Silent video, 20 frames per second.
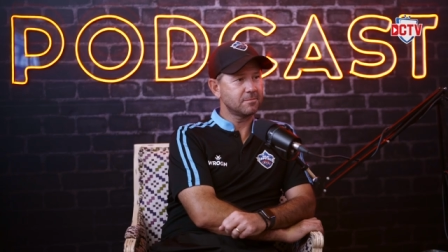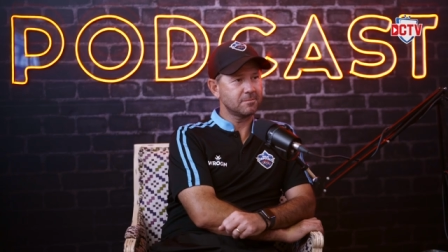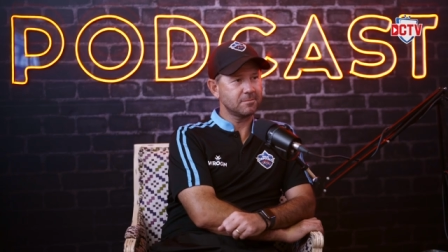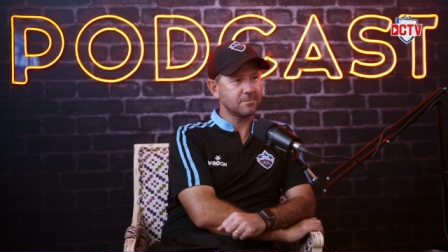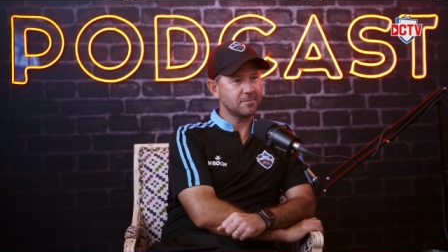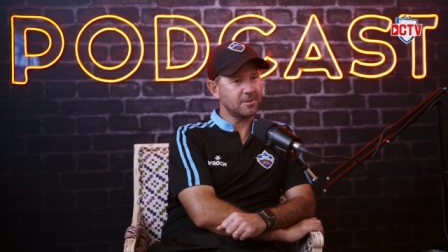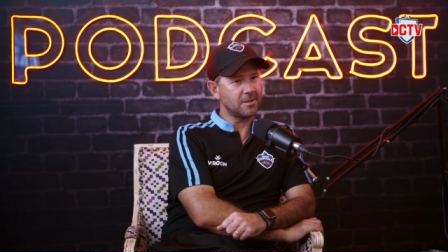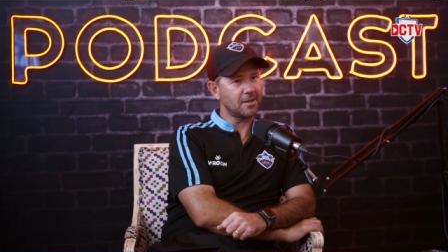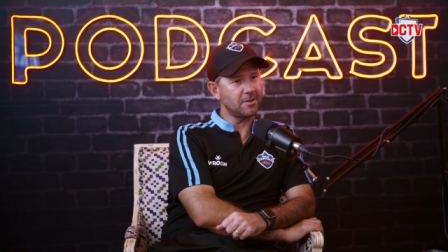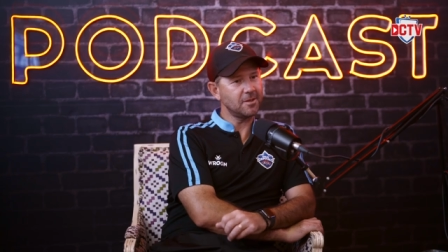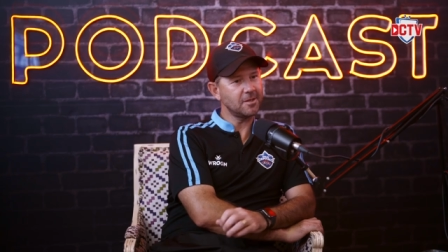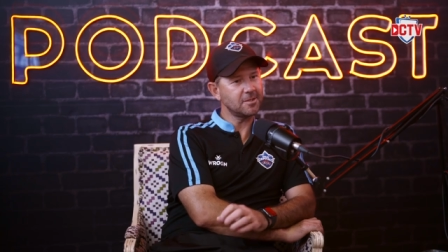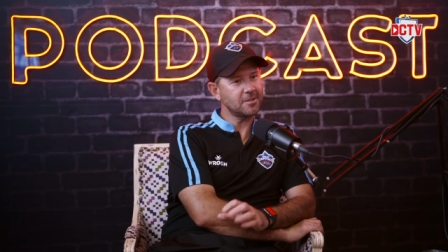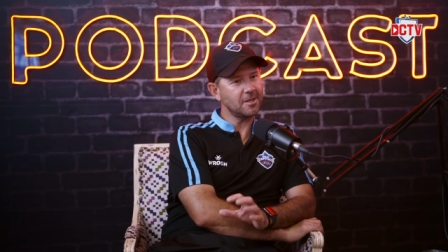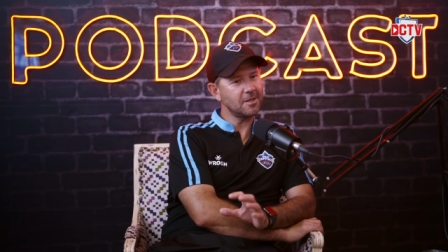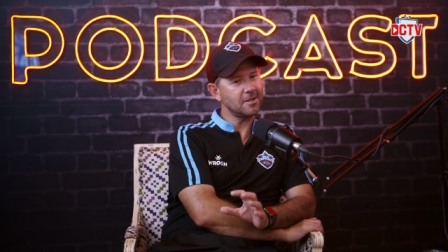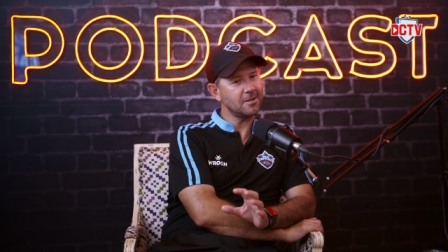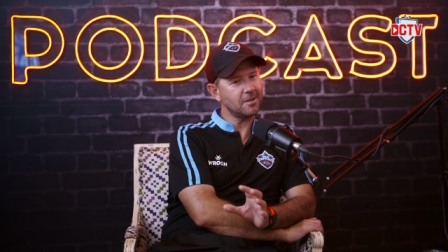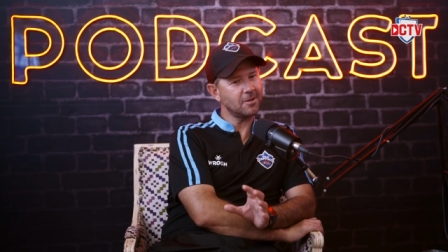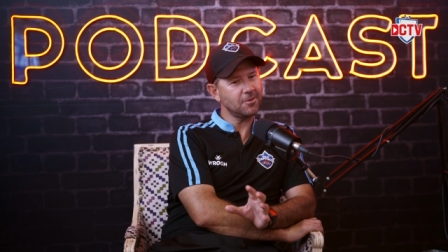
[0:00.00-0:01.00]
You know, he's,
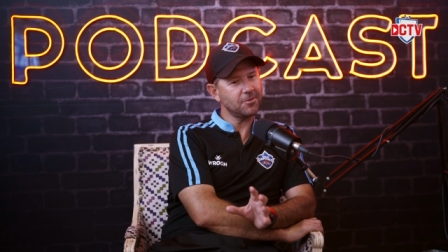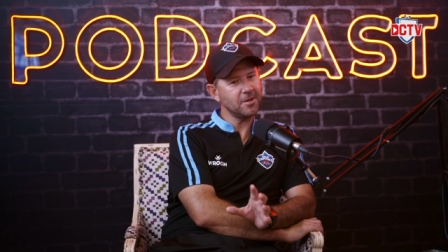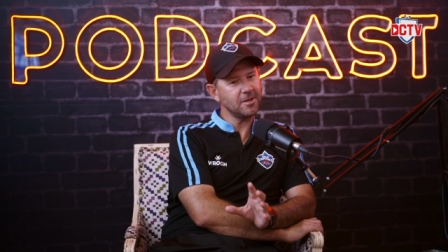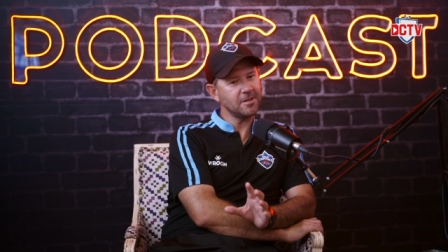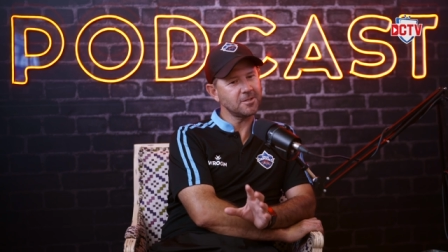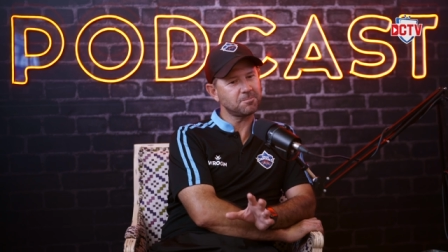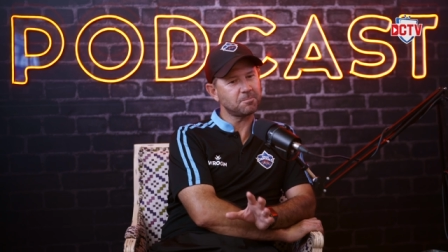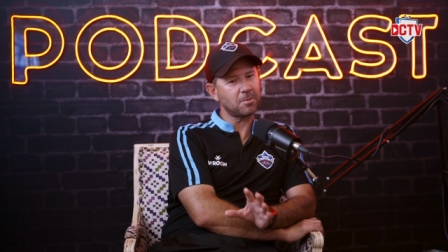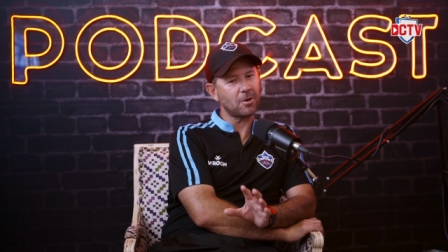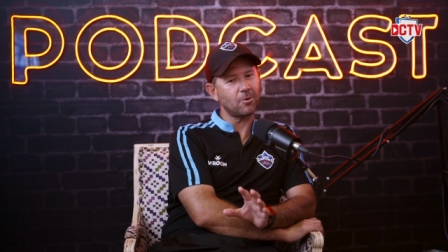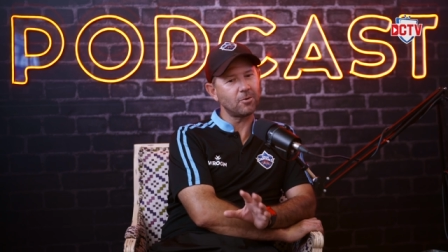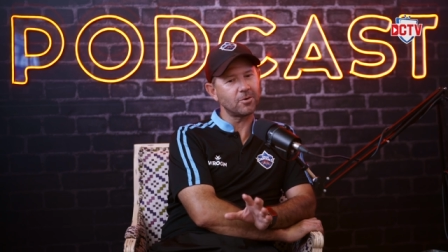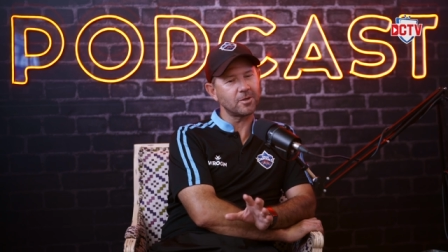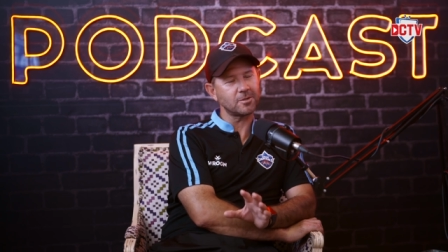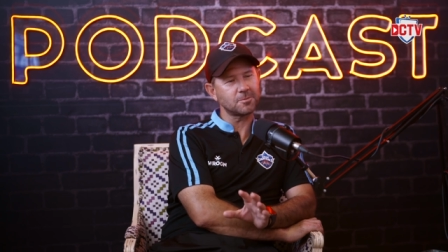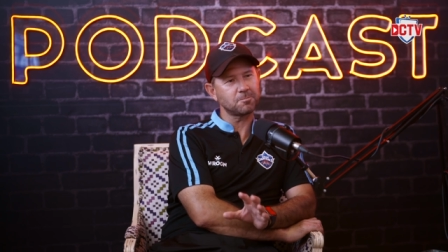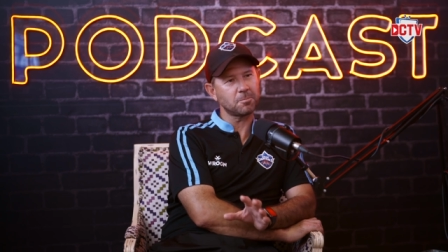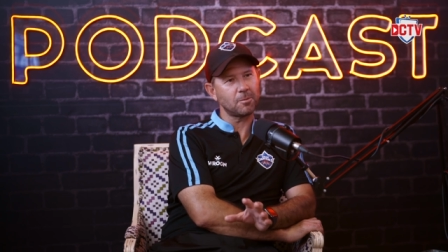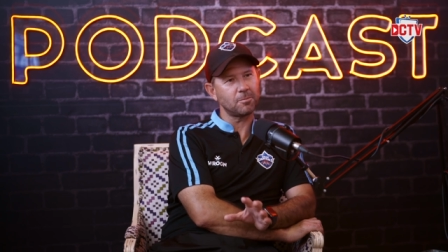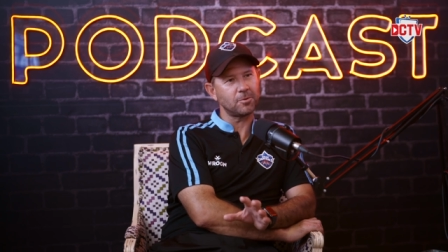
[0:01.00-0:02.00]
he, I think his
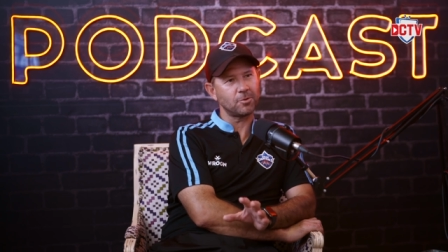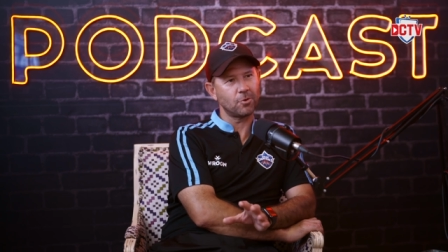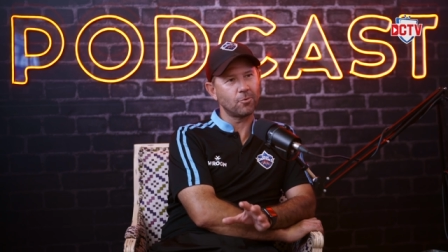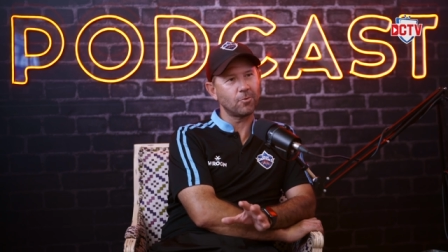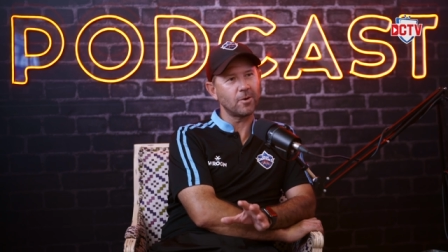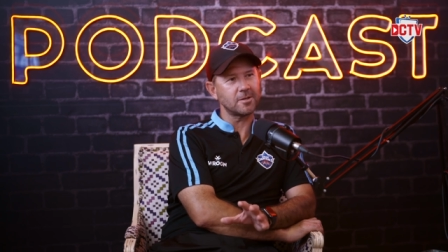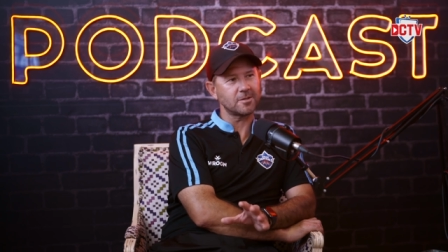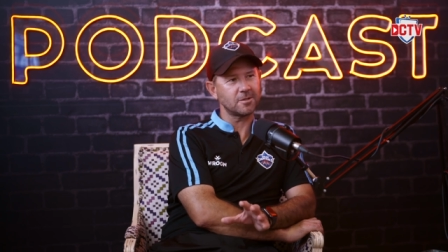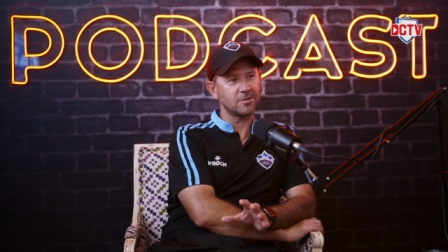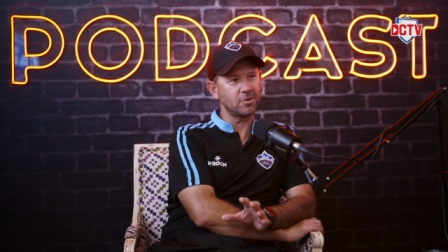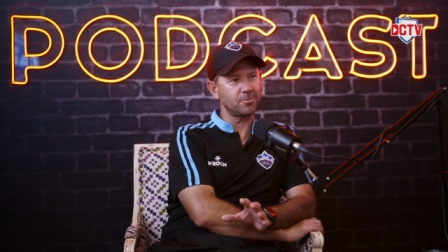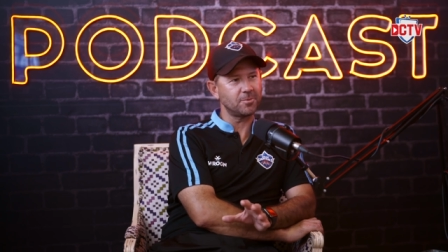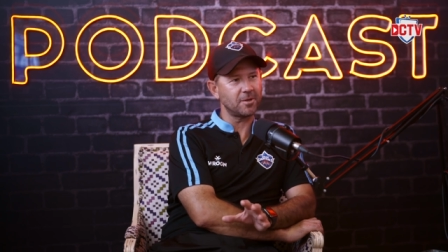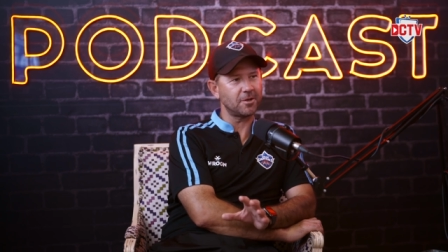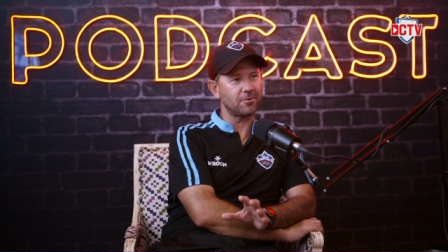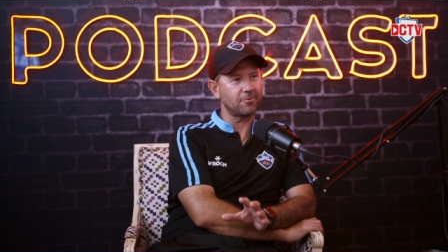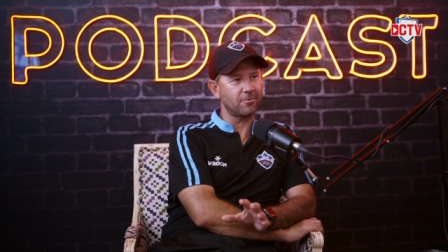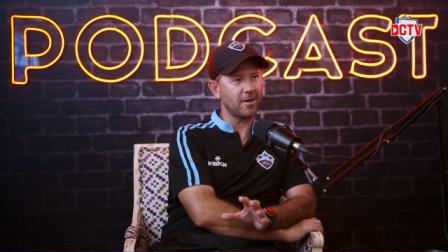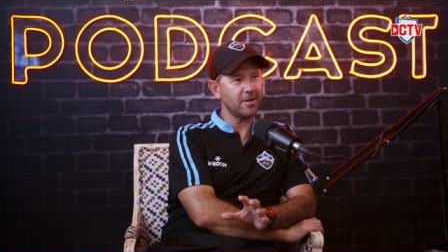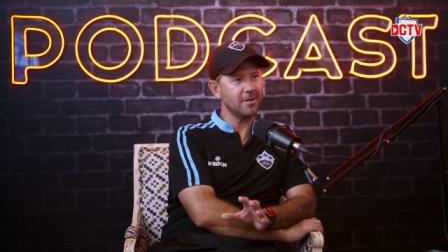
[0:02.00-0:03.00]
bowling's probably always a little
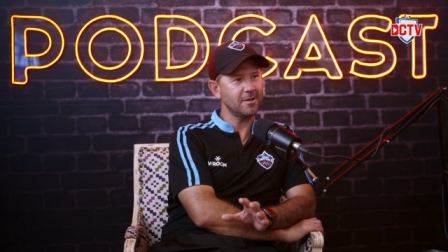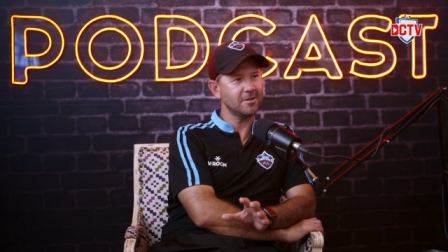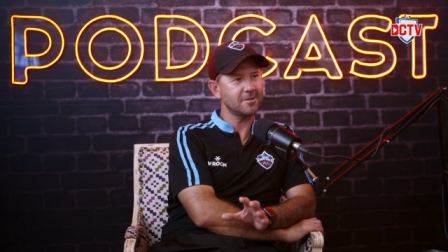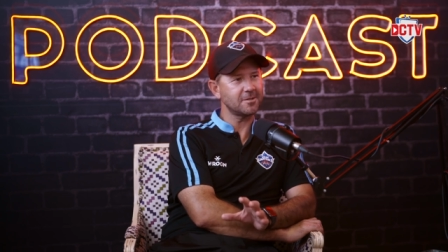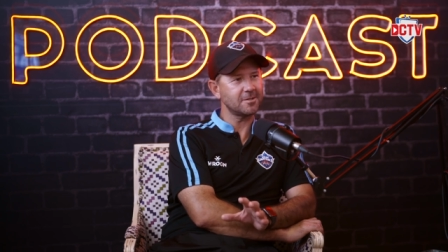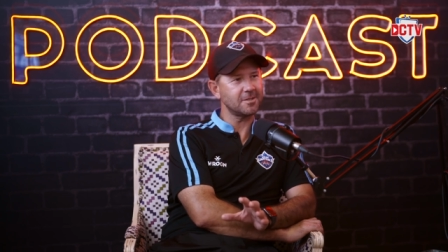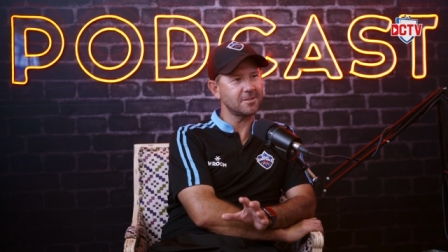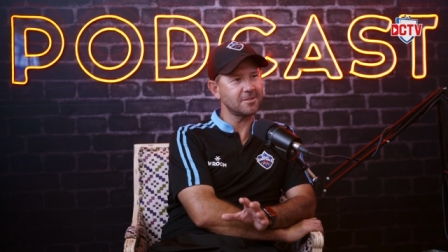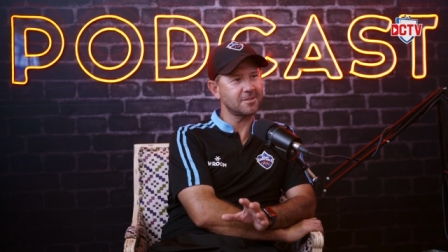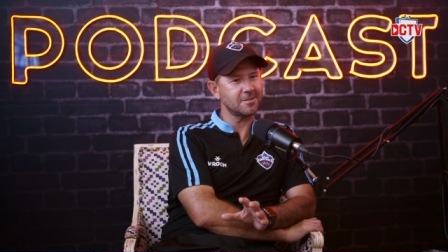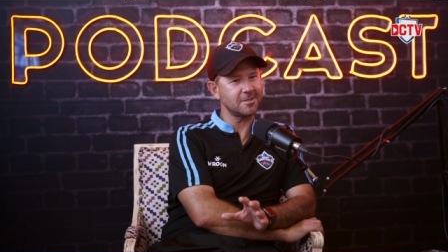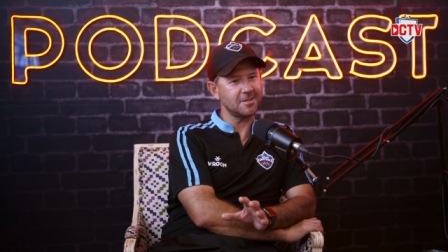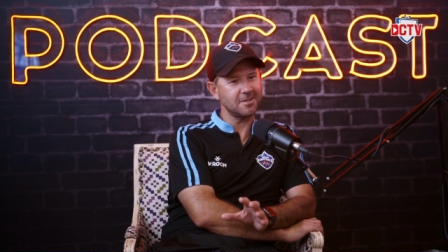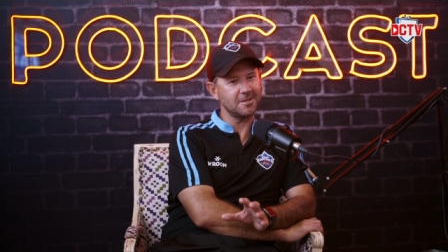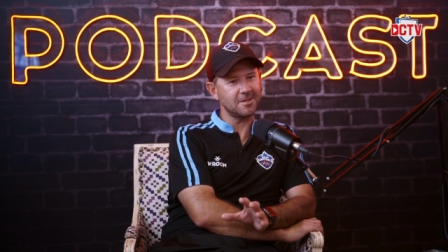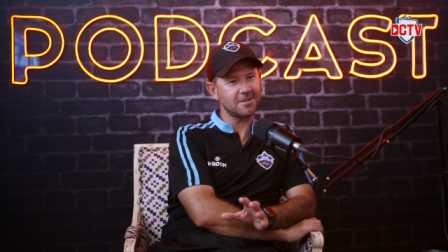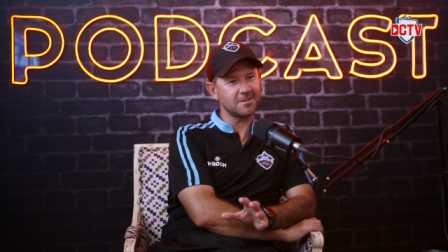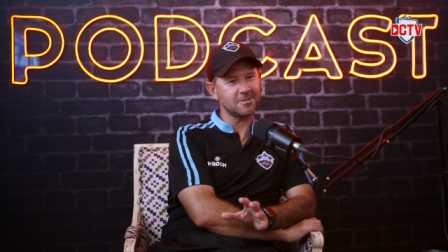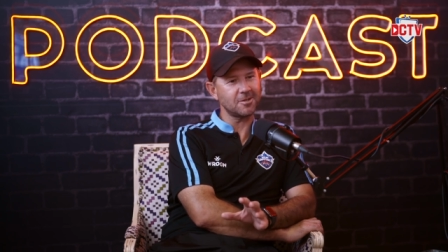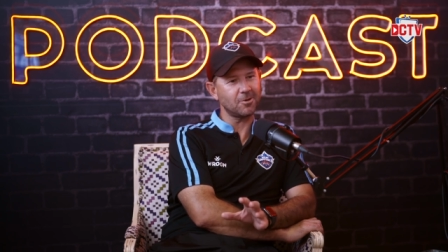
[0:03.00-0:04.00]
bit underrated because he's
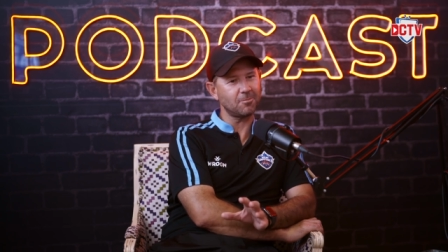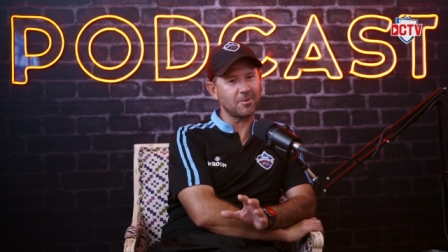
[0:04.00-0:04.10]
there's mm.